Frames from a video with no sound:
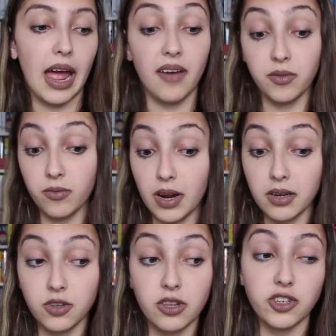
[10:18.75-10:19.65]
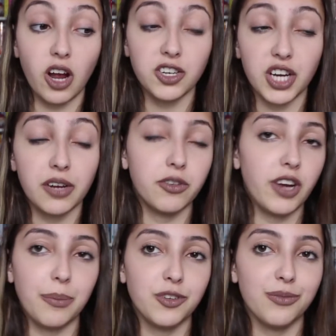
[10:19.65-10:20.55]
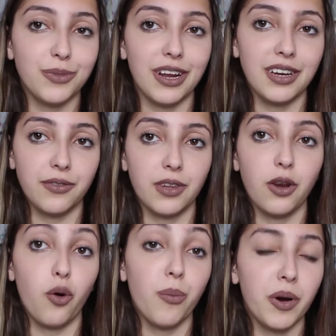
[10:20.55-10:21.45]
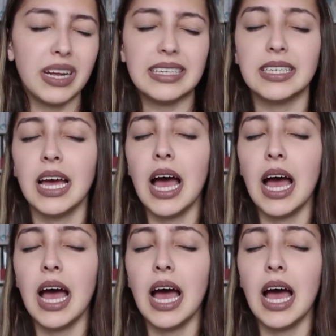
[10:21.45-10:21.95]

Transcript: I haven't read the Shawshank Redemption, but I definitely know about it.